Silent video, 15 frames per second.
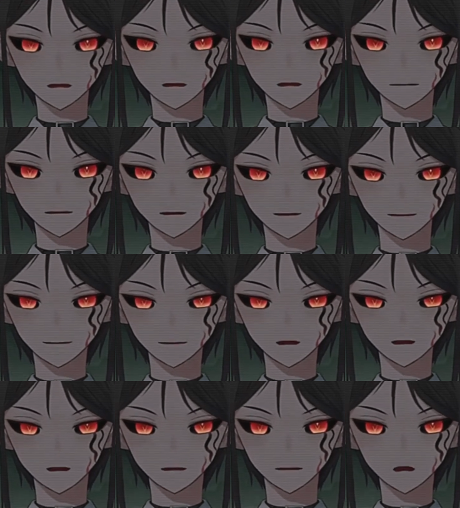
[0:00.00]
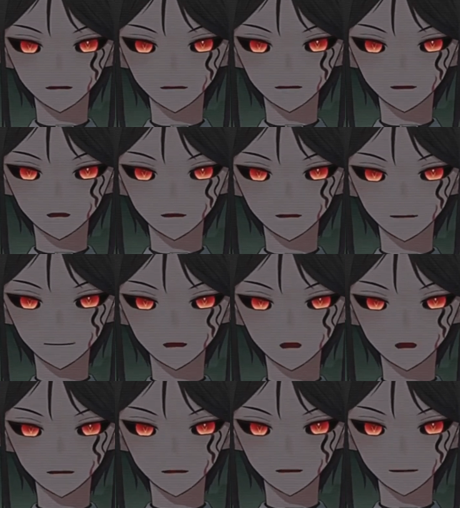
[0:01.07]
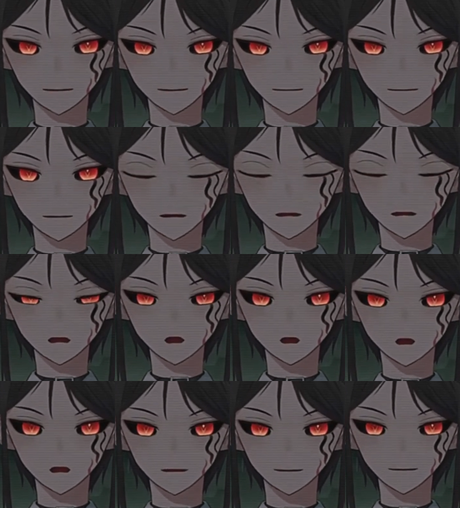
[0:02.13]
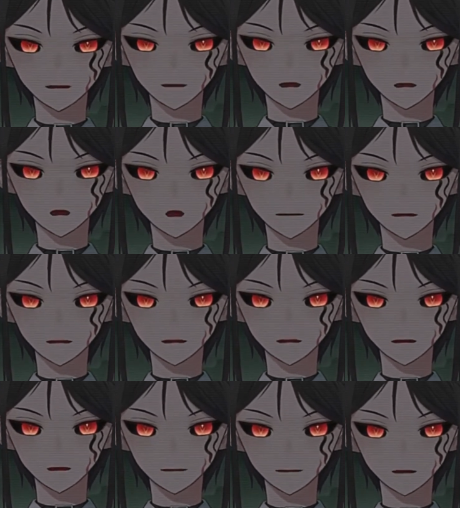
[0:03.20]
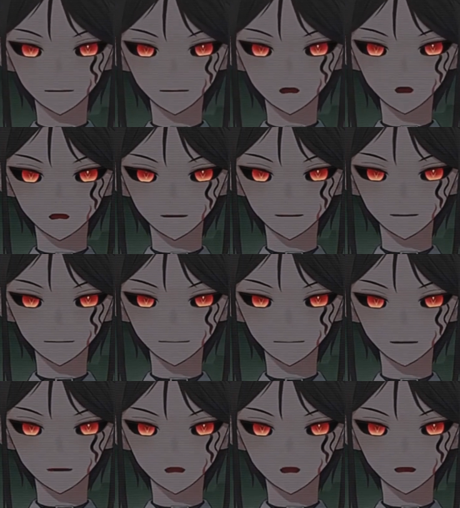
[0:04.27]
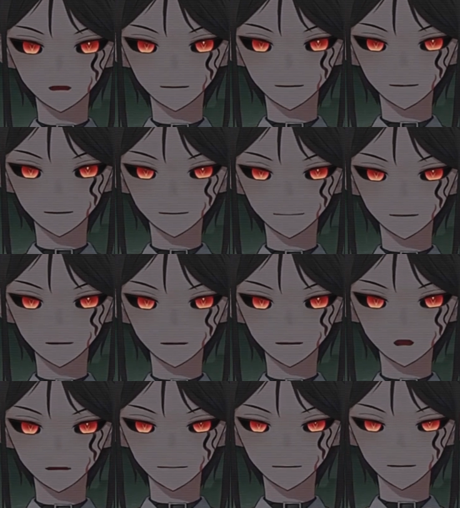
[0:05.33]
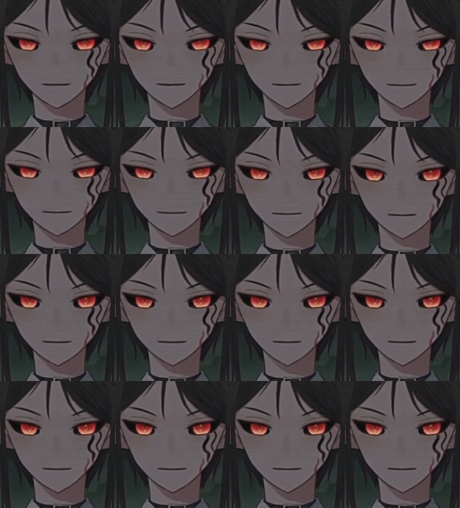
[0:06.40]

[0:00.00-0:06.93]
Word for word: This time I was on a terrace once again overlooking the impossible, endless metropolis.